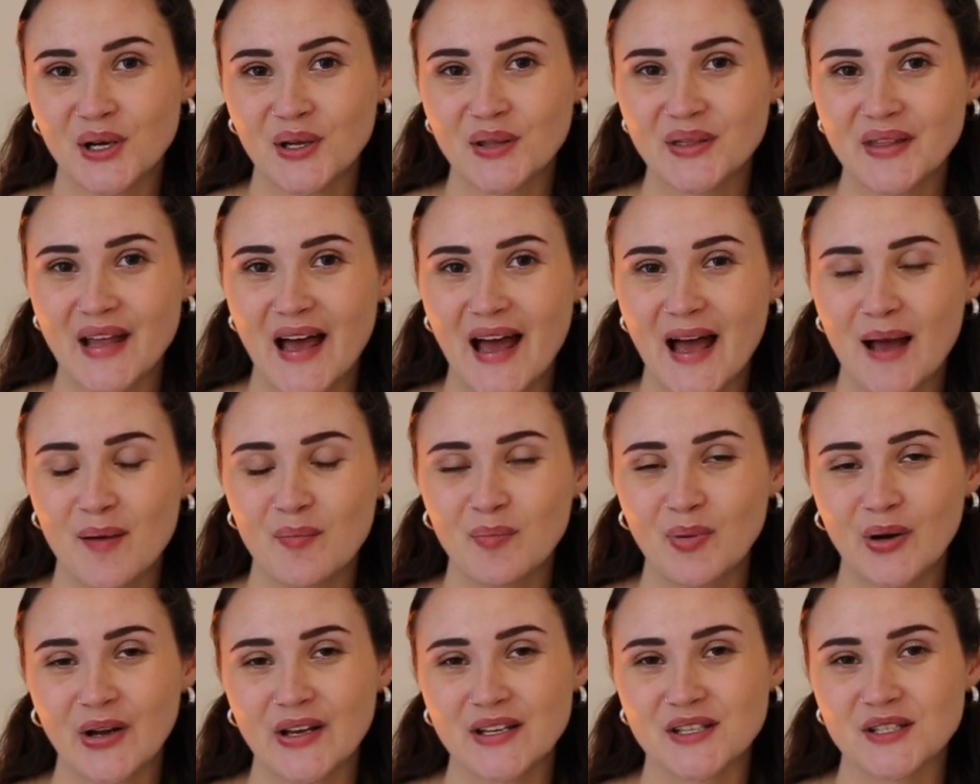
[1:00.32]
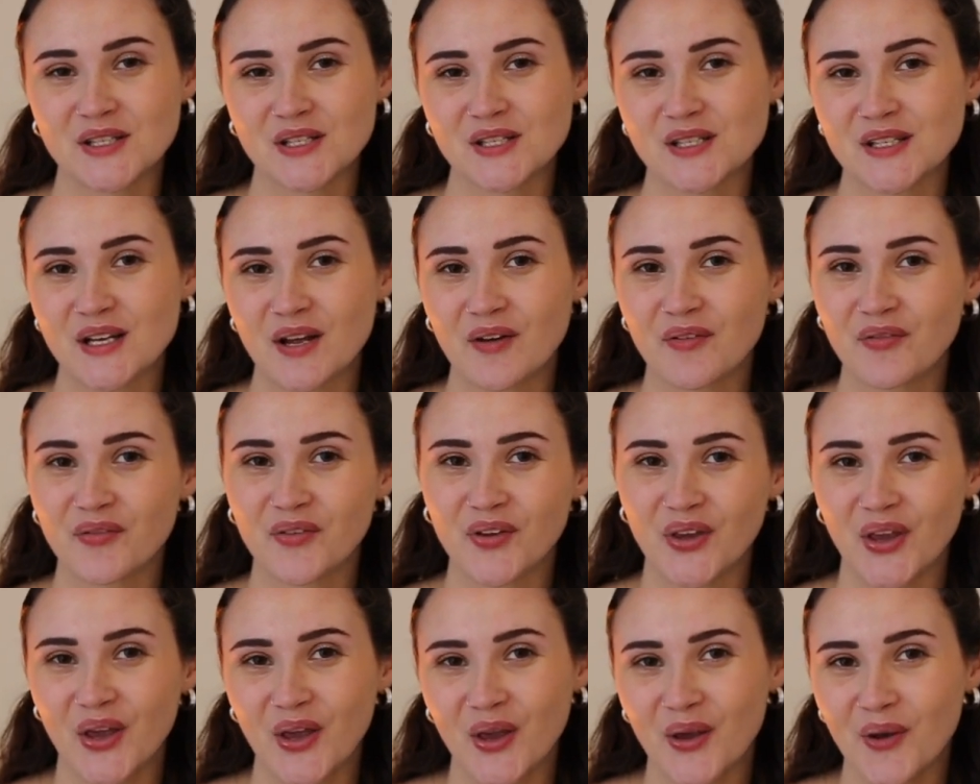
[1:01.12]
on there, but it's just a
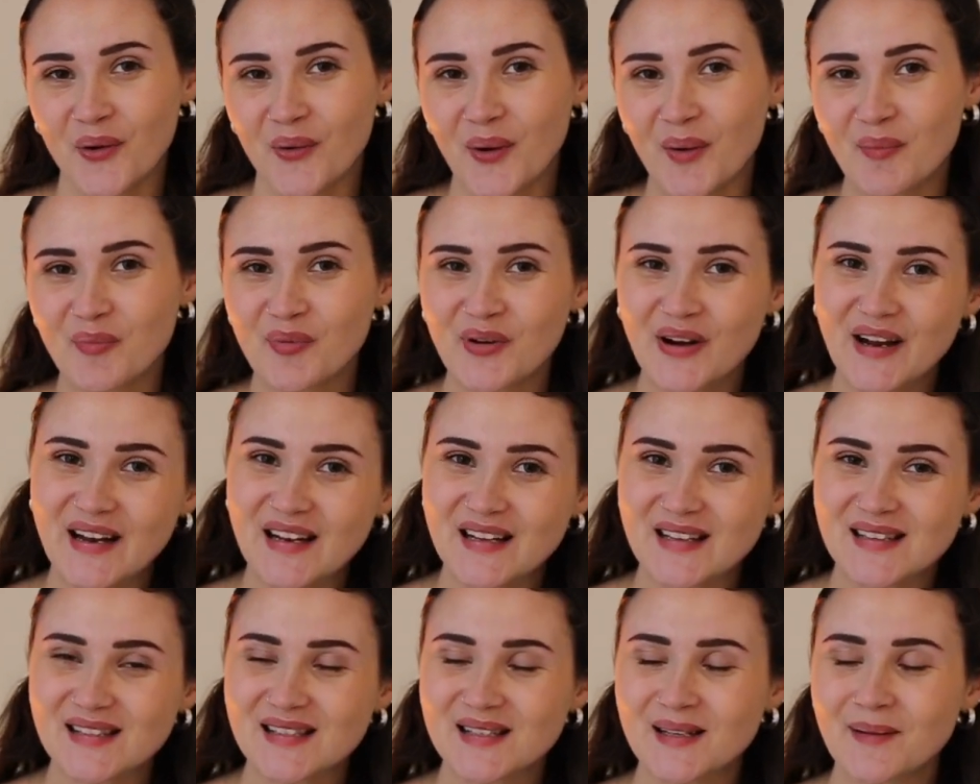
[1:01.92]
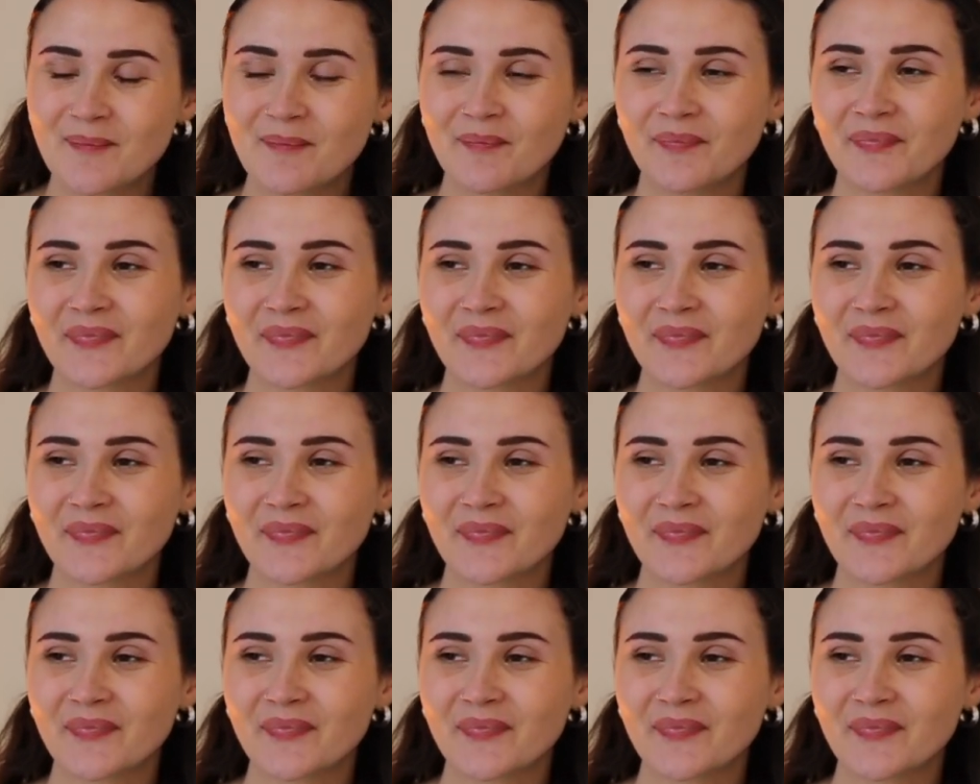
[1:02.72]
few prints,